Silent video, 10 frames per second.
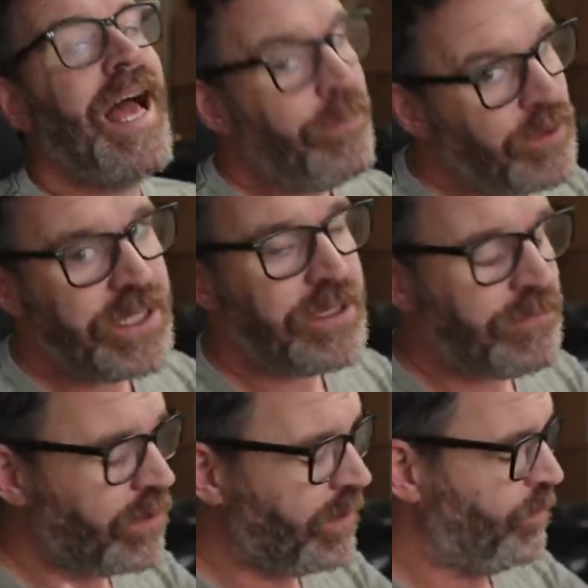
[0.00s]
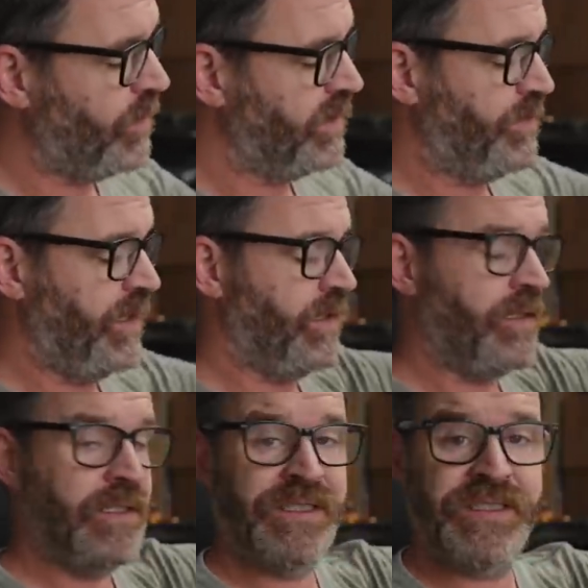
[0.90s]
I'm only going to blow up one speaker
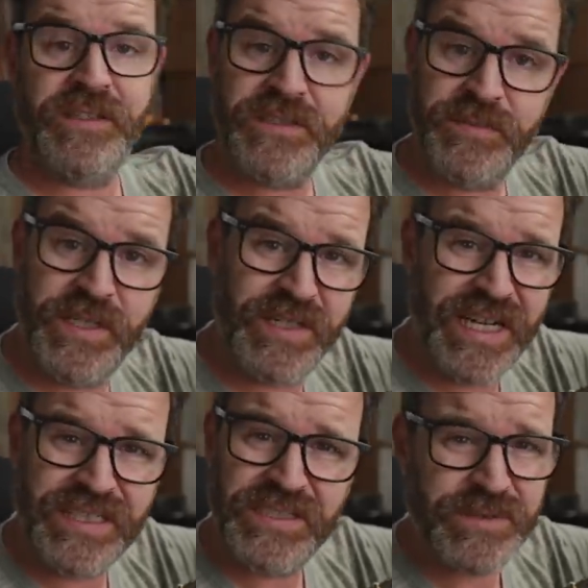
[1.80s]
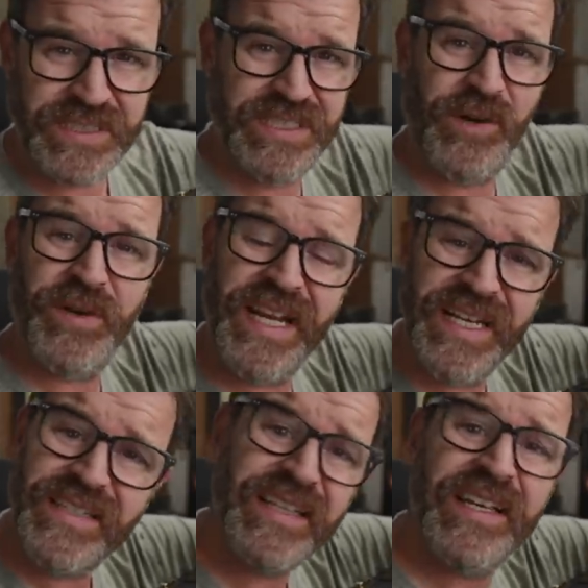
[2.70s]
because the other speaker actually was
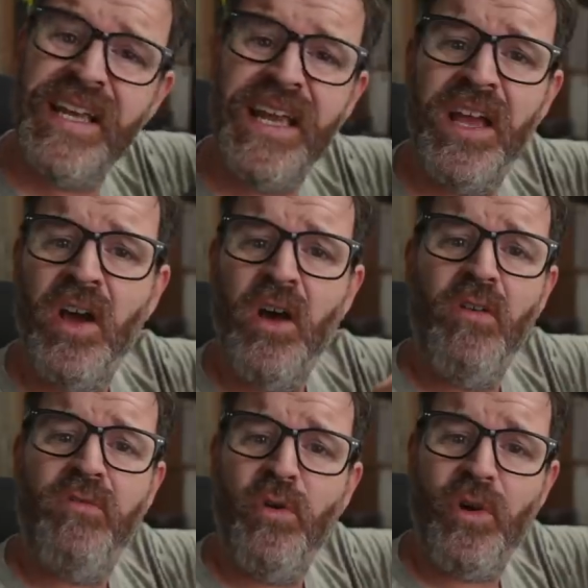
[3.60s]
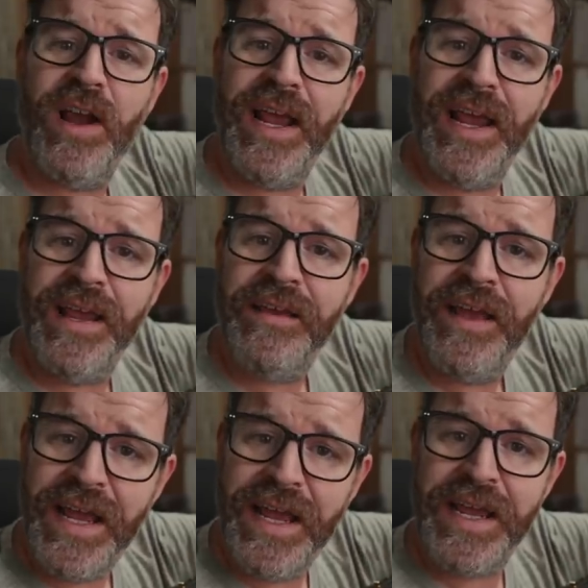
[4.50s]
donated for a,
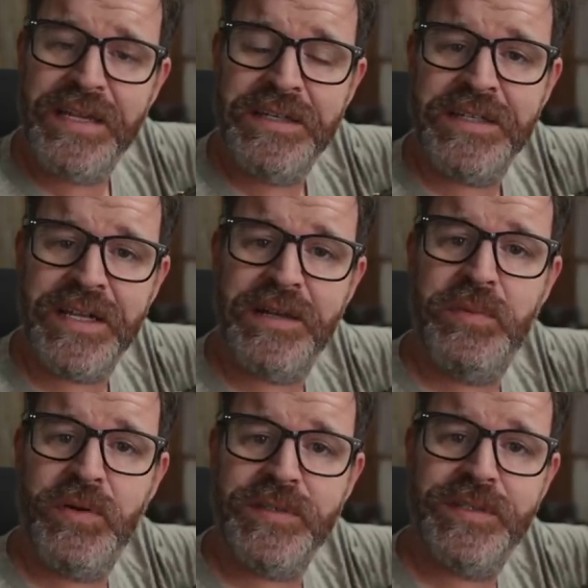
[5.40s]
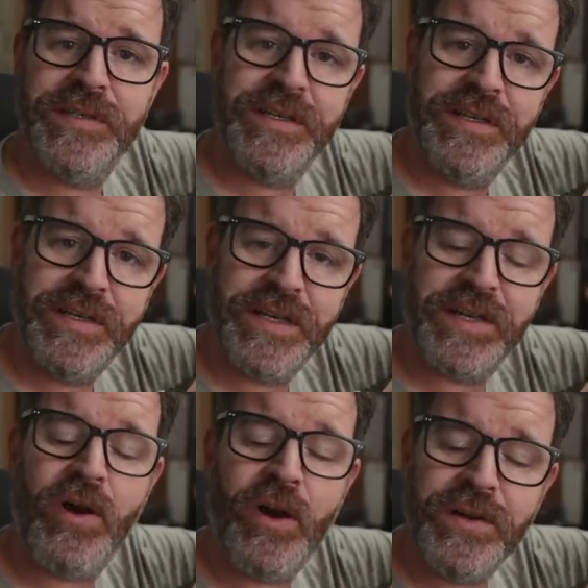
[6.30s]
hey, can I put a
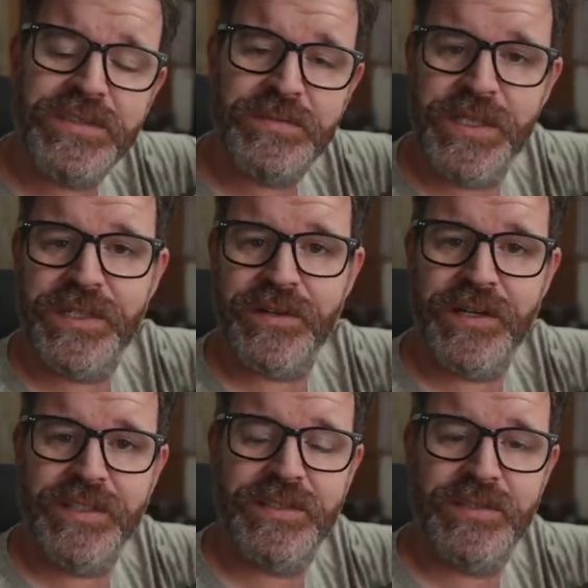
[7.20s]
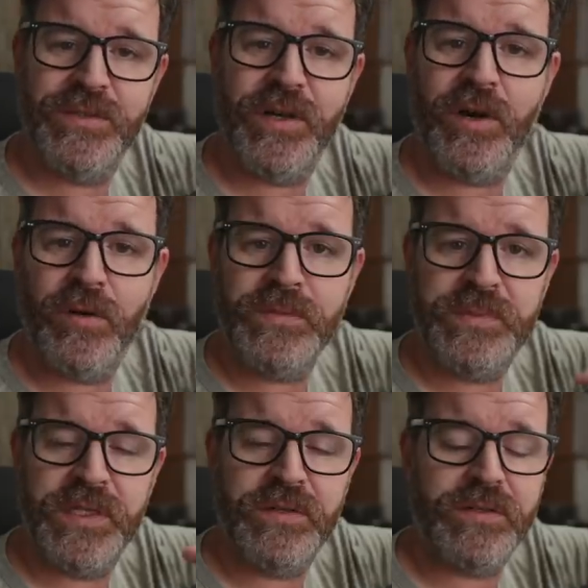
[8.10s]
car speaker into a home
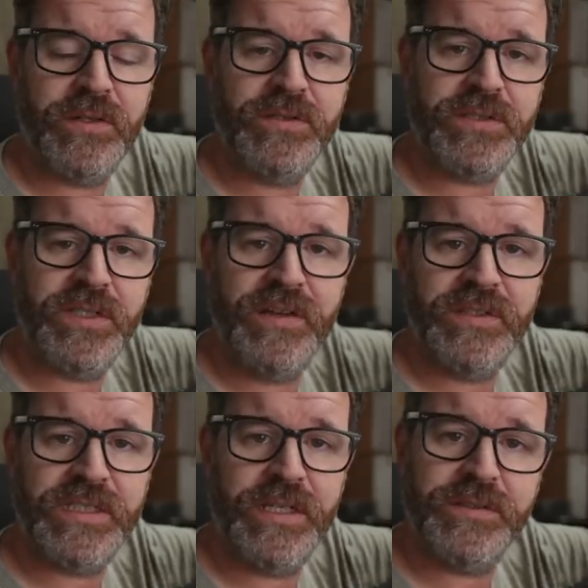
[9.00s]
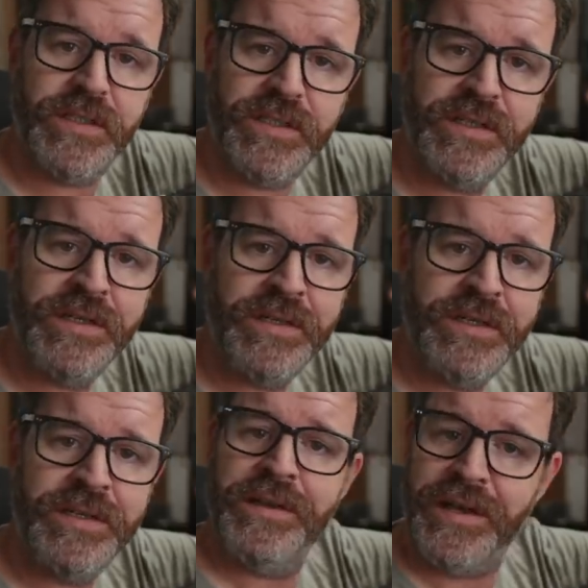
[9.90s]
speaker enclosure and have it sound good?
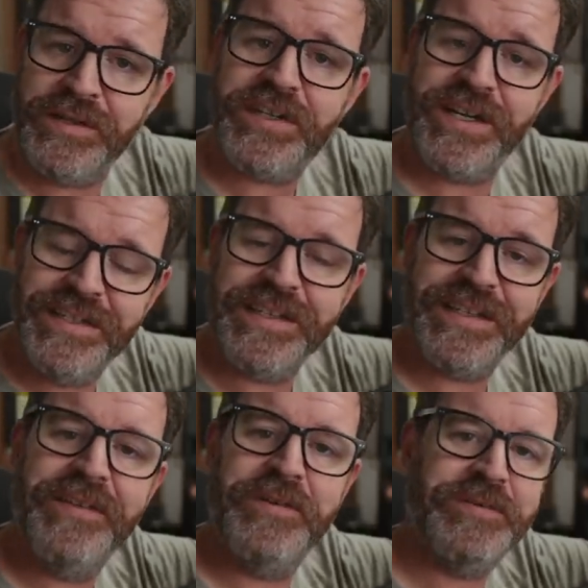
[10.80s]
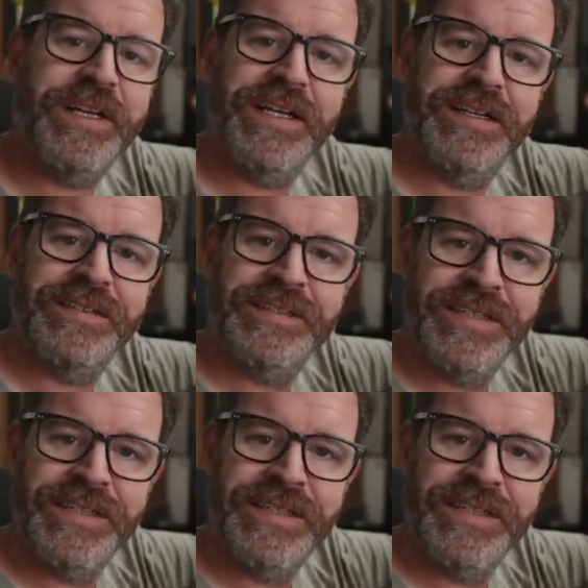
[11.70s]
I'll try to link that one right here.